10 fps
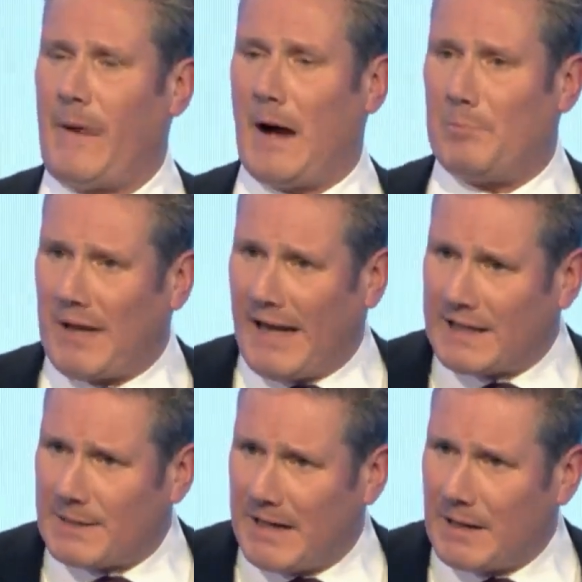a plan
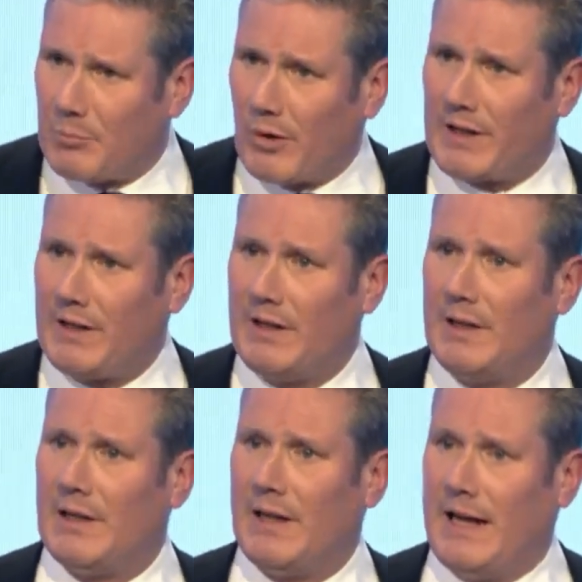to make Britain
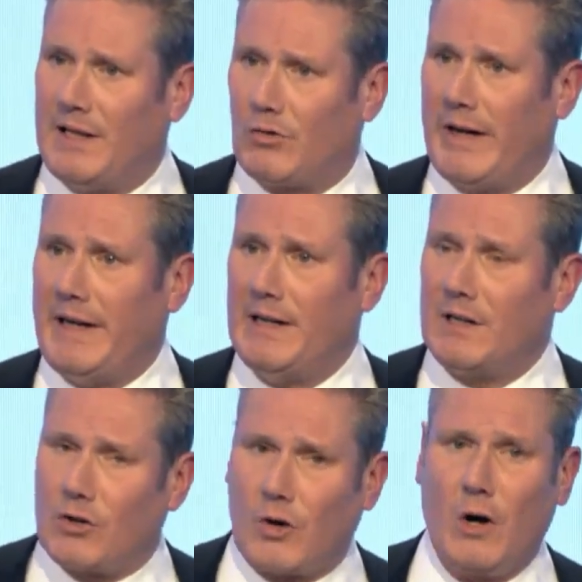a green
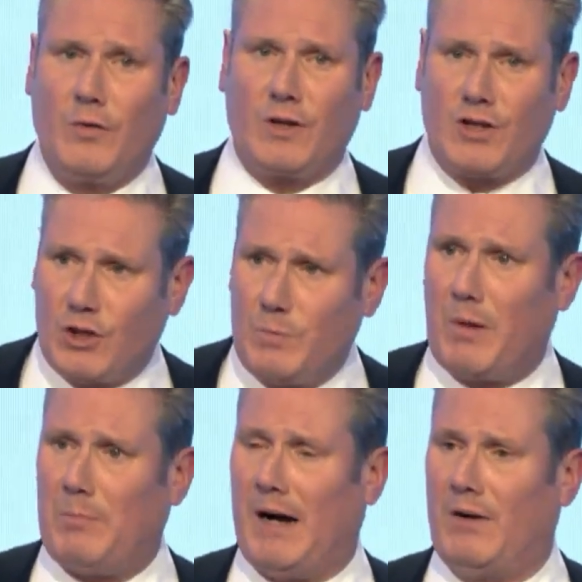growth
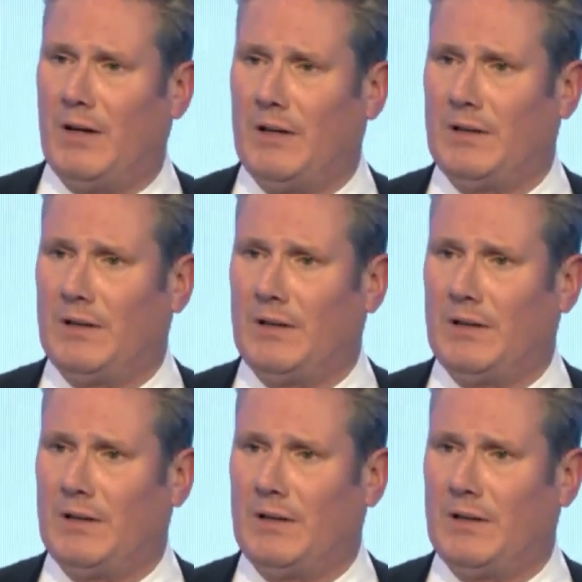superpower